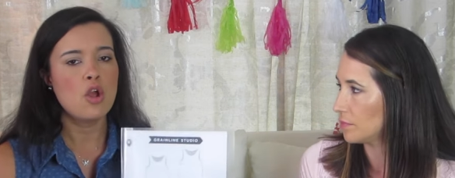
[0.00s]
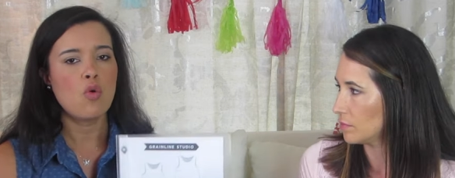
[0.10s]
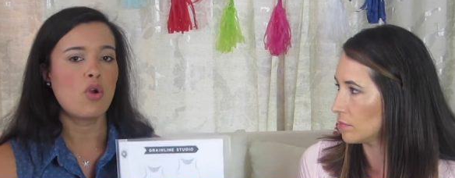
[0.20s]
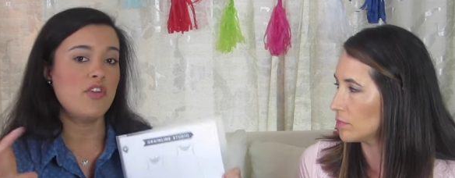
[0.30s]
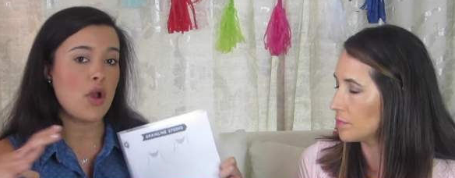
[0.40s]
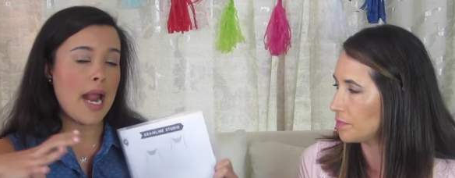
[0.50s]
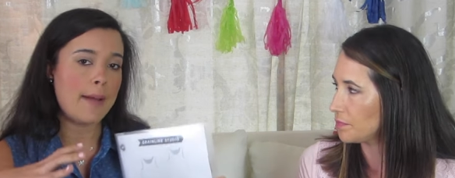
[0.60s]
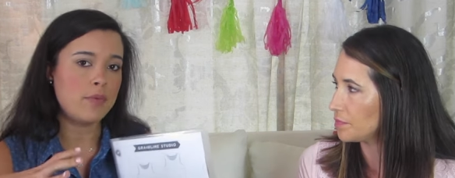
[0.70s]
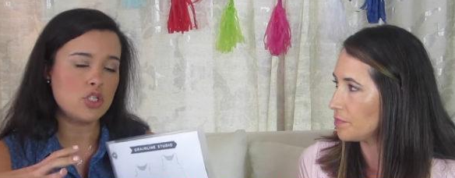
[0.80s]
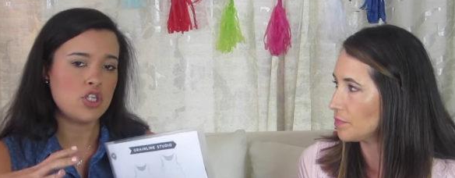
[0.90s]
Speaker 1: or if you're
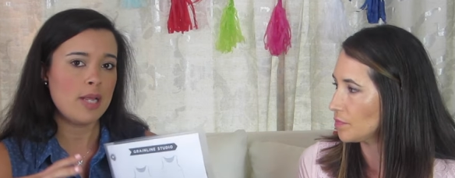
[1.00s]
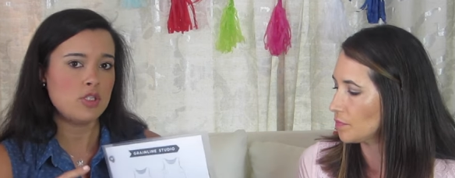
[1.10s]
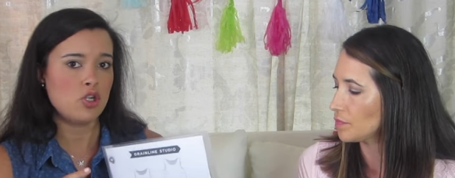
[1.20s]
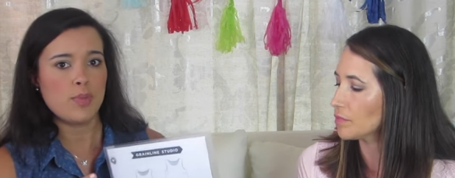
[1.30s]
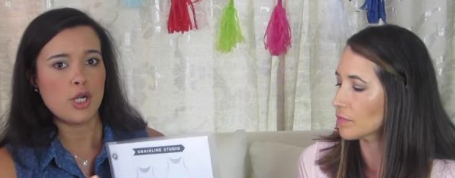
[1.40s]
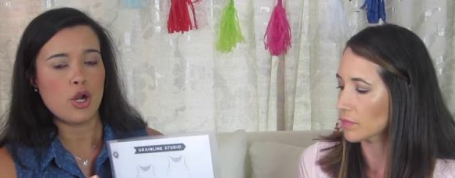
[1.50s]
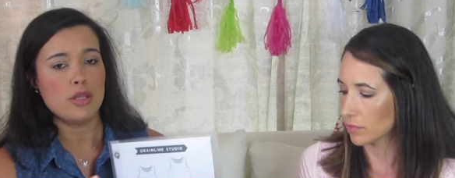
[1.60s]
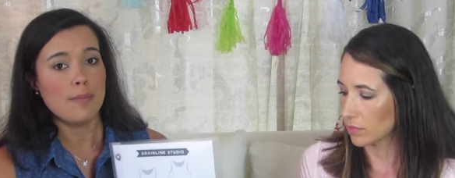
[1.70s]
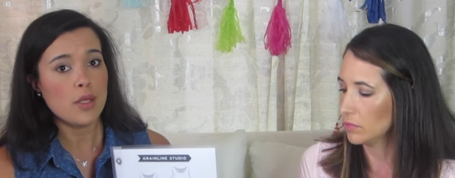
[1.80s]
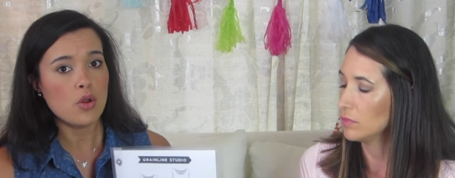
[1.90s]
apple-shaped and you're bigger
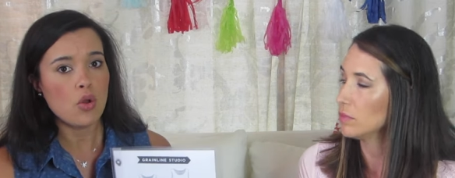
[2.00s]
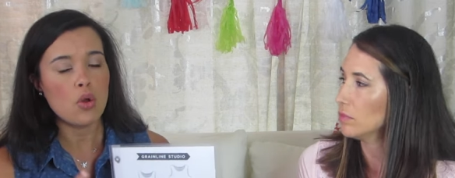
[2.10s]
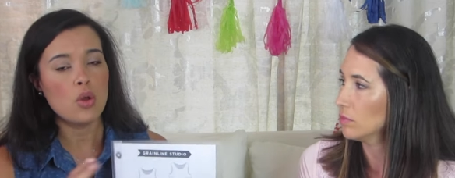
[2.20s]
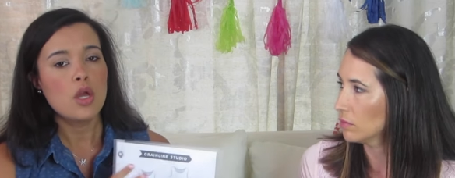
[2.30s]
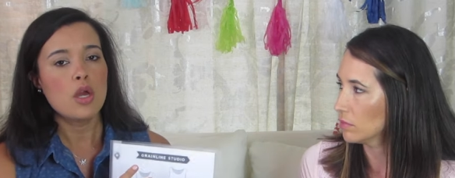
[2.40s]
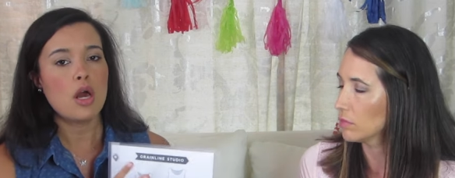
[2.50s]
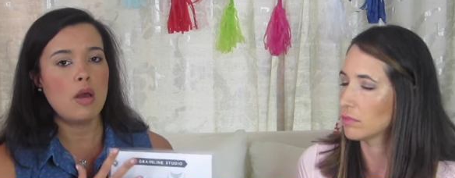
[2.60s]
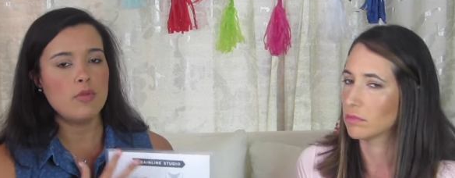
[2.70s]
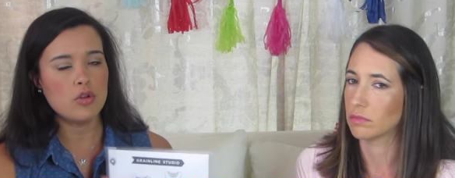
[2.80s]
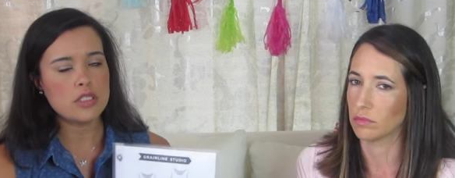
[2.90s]
in the middle.
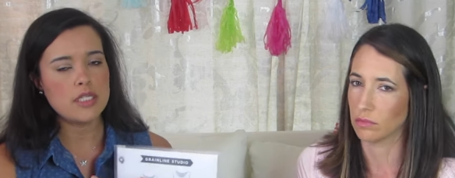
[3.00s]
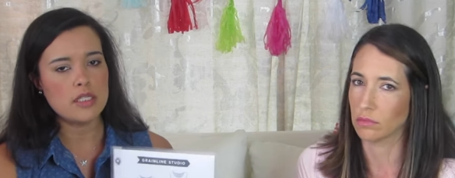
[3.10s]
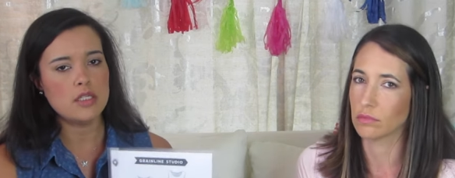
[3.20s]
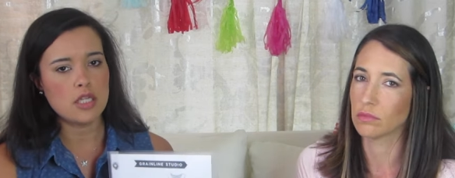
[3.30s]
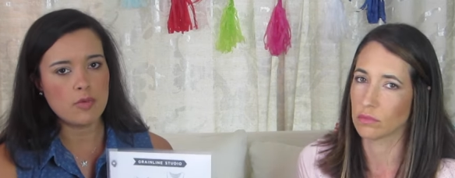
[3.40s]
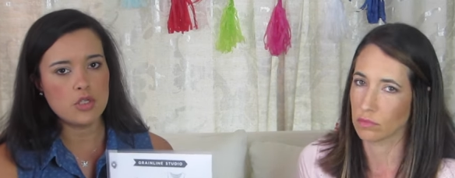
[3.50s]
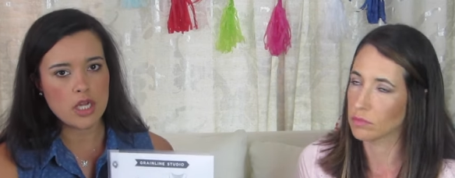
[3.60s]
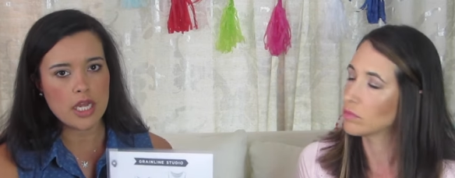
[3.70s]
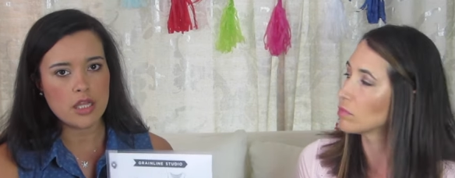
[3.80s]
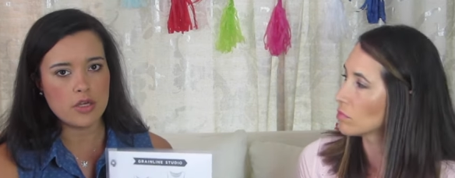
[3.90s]
You'll just need to double check